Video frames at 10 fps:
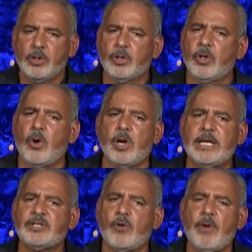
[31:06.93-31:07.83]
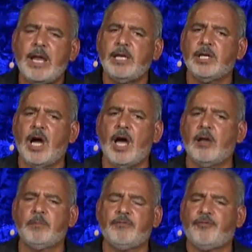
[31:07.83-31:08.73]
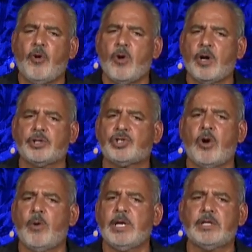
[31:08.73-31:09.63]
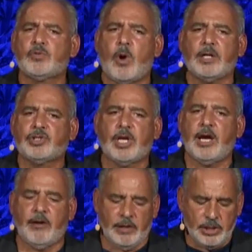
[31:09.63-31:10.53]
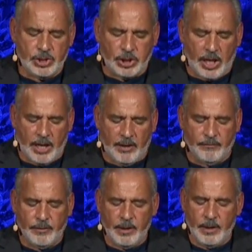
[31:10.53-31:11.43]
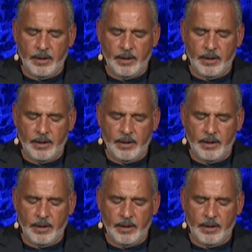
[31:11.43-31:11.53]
The Lord has already gone before, showing His watch care and His love.